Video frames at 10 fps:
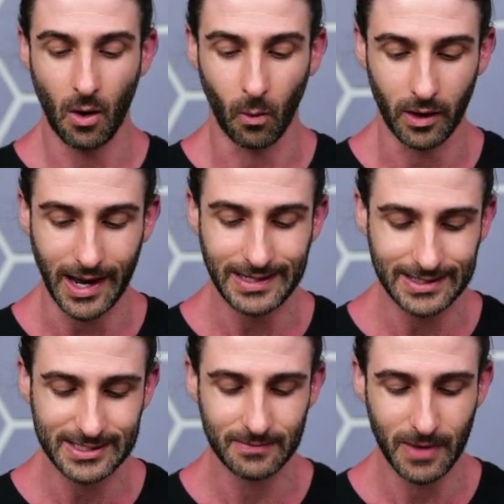What I
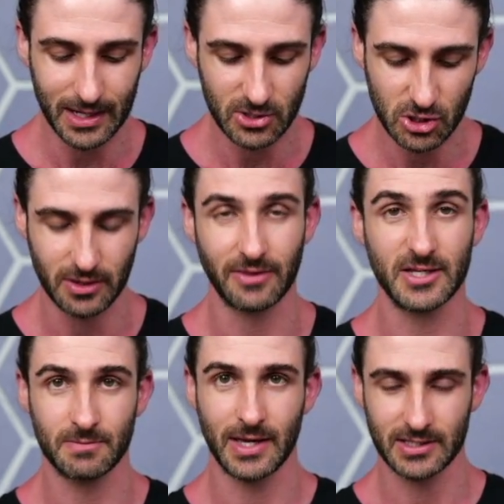need to make sure that
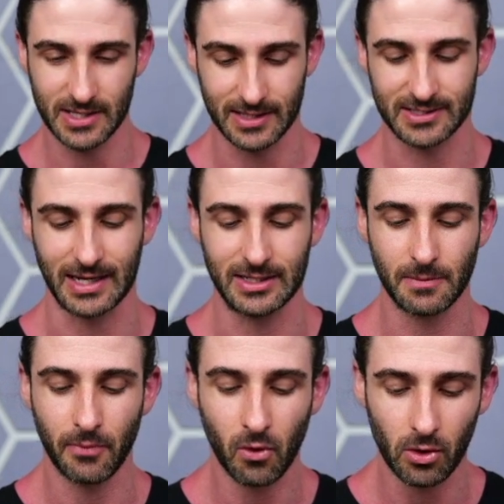this makes sense is I need
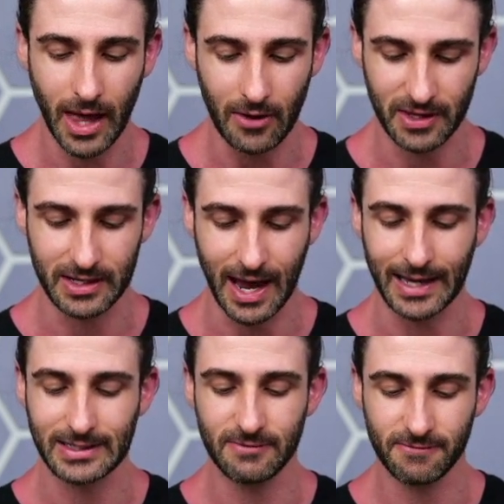to pull out the
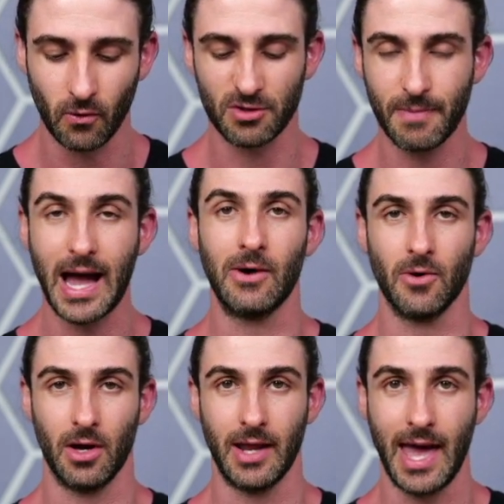94th
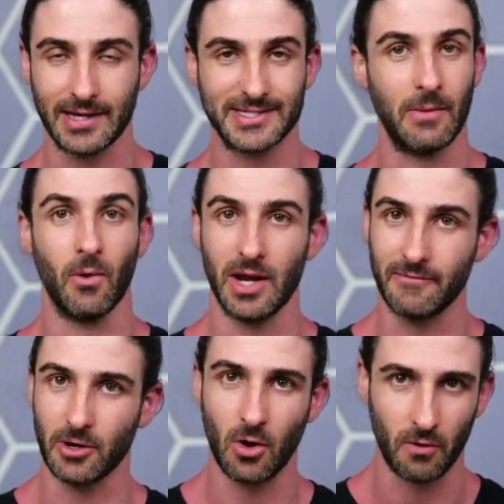power on x and
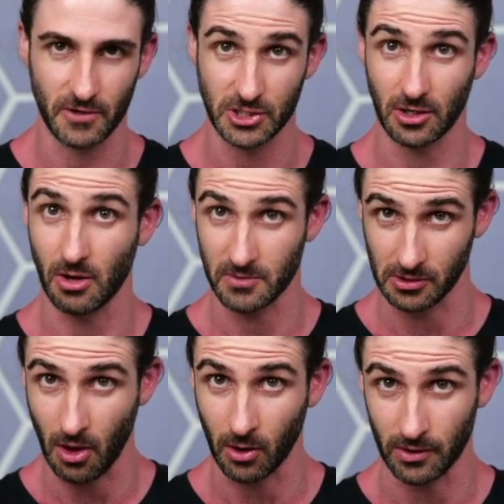whatever coefficient comes
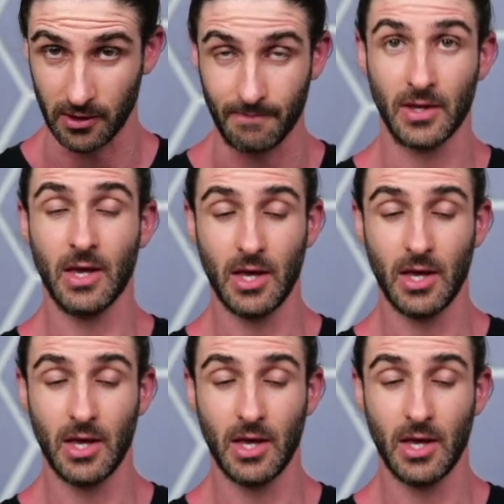along with it.